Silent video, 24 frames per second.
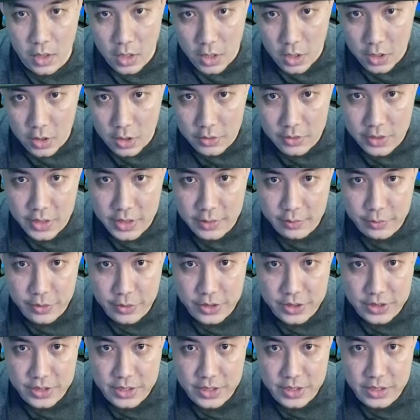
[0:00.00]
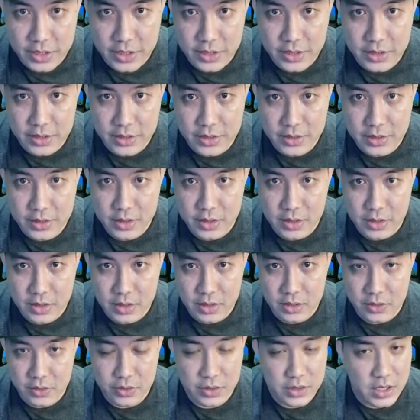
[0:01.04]
Alright boys and girls,
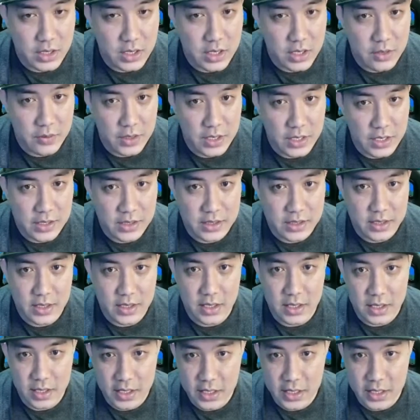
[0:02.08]
to start our lesson,